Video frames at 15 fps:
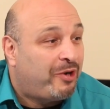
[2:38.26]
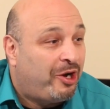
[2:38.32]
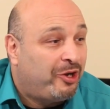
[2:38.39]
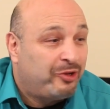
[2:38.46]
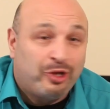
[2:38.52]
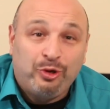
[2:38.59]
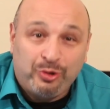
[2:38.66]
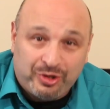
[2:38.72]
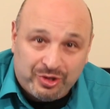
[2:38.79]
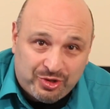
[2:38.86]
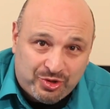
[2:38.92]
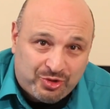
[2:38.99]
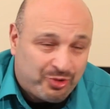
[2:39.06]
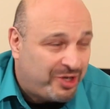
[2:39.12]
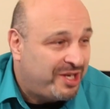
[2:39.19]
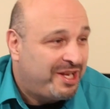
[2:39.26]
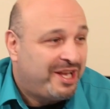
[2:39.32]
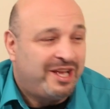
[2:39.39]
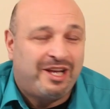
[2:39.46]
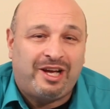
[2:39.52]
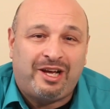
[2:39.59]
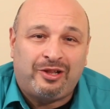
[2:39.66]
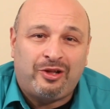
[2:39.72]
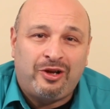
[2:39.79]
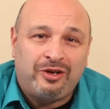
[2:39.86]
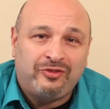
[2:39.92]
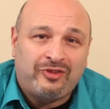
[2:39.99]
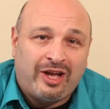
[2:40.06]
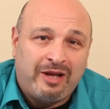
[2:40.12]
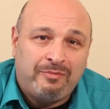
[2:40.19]
on Locust Street, a
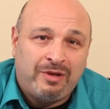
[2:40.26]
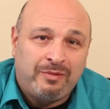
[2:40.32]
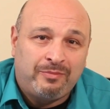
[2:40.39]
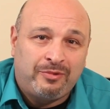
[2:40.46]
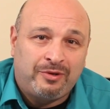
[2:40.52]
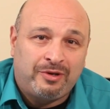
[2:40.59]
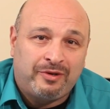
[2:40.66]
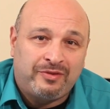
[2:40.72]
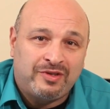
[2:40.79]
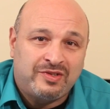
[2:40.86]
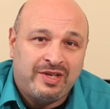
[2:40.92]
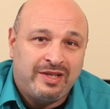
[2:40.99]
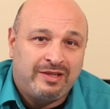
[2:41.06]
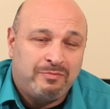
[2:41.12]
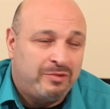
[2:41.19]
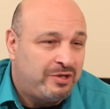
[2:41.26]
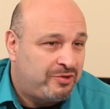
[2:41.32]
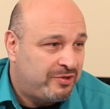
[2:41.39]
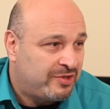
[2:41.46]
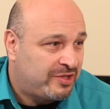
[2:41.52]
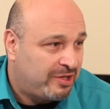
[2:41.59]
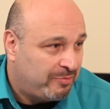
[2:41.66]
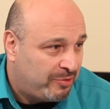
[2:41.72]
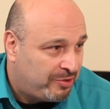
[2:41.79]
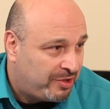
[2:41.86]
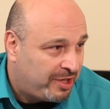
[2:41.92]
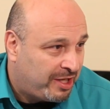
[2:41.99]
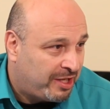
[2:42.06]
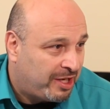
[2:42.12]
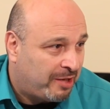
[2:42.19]
longtime member of the St. Demetrius
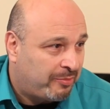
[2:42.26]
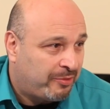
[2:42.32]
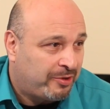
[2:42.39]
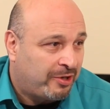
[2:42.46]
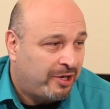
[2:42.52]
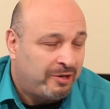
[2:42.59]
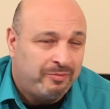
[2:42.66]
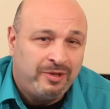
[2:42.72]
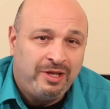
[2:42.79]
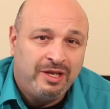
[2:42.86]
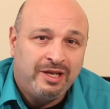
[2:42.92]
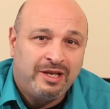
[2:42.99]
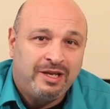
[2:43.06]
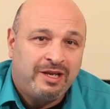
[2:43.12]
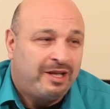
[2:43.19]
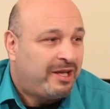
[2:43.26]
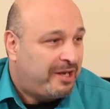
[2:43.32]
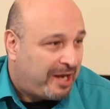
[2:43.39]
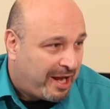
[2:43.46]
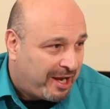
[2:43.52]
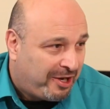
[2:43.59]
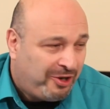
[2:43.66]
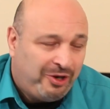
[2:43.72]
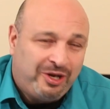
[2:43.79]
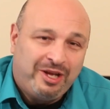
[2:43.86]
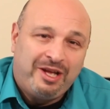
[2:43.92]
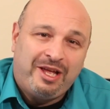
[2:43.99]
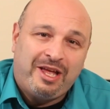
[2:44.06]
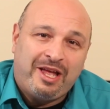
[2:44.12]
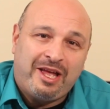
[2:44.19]
community in Upper Darby now. now.
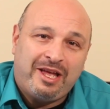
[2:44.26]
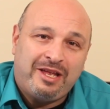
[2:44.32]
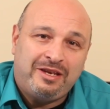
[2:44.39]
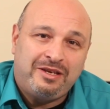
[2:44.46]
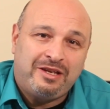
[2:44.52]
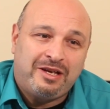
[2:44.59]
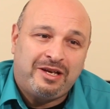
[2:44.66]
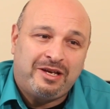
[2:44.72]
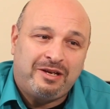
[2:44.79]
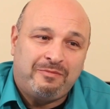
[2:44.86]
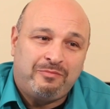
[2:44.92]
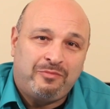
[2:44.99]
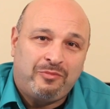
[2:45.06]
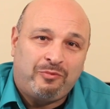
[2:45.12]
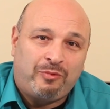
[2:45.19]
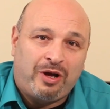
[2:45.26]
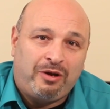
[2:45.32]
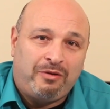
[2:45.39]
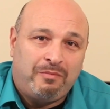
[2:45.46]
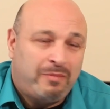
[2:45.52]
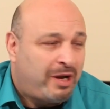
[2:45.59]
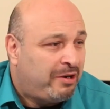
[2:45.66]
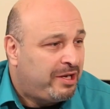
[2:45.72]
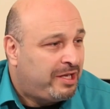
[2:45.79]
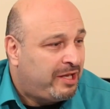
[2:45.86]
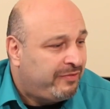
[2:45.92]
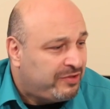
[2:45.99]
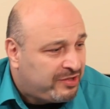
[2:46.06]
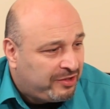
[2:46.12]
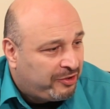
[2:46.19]
And um, well, Mary,
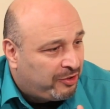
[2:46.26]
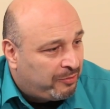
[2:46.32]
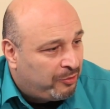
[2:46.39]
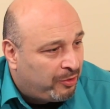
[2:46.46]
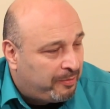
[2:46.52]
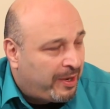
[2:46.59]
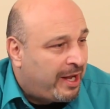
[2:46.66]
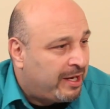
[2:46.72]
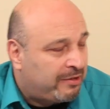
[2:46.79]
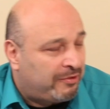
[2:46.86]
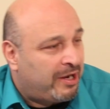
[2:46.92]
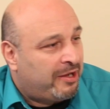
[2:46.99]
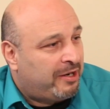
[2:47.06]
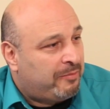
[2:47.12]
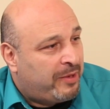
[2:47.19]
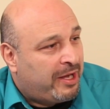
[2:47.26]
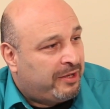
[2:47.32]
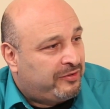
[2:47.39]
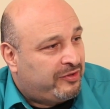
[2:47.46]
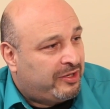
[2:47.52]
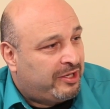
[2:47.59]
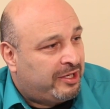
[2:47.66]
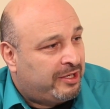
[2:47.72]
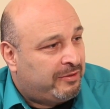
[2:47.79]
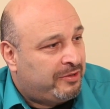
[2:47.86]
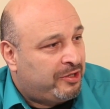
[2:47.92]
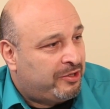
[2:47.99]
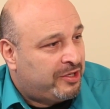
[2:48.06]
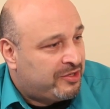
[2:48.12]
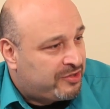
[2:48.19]
give us a little more background about uh,
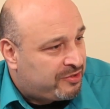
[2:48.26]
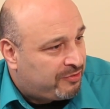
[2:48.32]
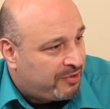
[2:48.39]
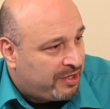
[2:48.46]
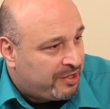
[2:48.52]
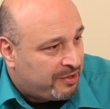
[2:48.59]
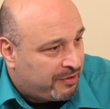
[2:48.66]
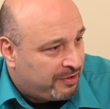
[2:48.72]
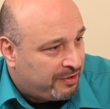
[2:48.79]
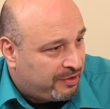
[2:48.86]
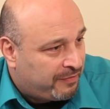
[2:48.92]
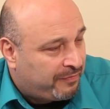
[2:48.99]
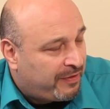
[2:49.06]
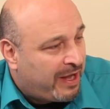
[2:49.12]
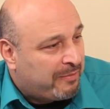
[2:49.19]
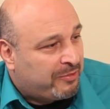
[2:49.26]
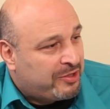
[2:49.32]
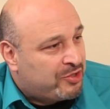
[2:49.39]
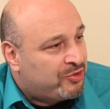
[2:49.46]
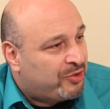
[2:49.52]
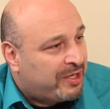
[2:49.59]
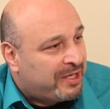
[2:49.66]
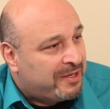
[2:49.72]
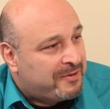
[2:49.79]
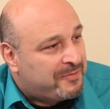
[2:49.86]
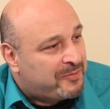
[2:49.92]
your history and your, your family tree.